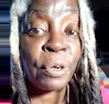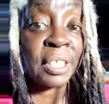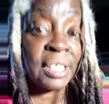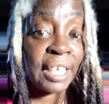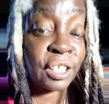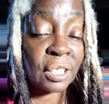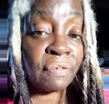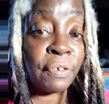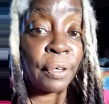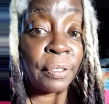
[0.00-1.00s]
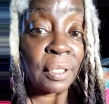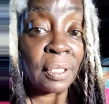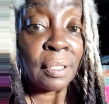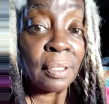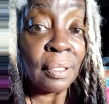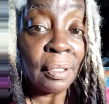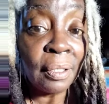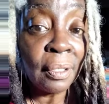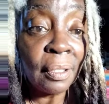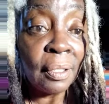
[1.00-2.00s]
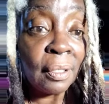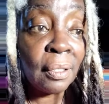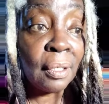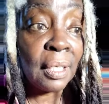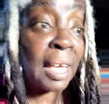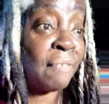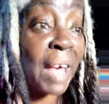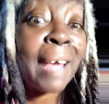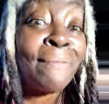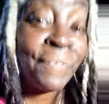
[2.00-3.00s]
organizations first. In fact,